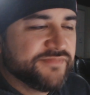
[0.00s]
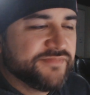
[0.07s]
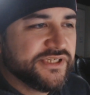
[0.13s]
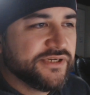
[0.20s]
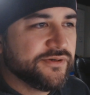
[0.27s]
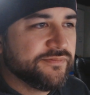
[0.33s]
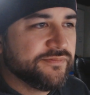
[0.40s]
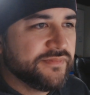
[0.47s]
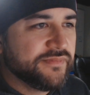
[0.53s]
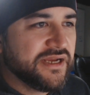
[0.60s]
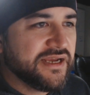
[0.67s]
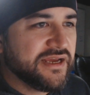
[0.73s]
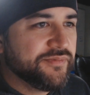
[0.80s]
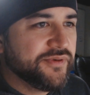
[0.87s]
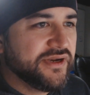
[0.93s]
So
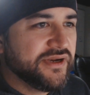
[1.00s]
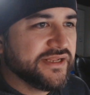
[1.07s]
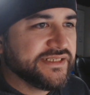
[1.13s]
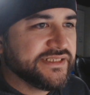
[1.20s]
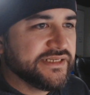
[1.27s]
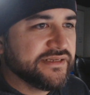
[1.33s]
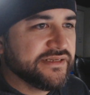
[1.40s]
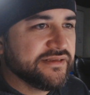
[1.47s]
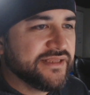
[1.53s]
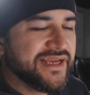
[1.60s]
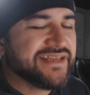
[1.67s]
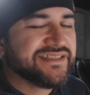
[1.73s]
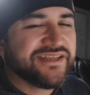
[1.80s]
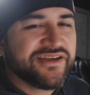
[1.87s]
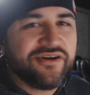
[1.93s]
I gotta put it at D.
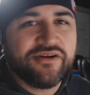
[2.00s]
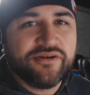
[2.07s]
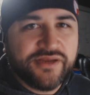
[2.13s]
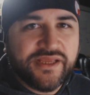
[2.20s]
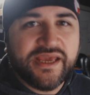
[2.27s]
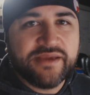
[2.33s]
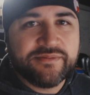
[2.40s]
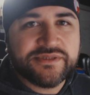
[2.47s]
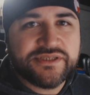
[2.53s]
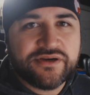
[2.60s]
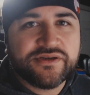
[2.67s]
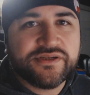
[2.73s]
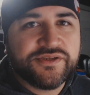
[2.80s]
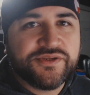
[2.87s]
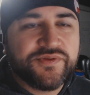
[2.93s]
Yeah, it's a card game. It's
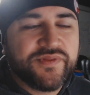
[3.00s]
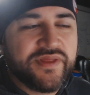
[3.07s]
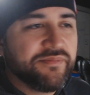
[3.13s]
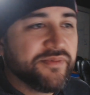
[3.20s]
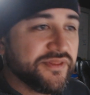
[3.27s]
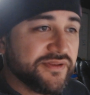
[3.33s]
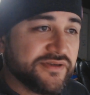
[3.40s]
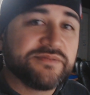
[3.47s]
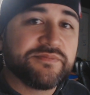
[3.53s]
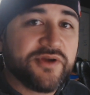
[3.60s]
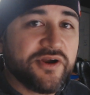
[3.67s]
hard to do that, but there's some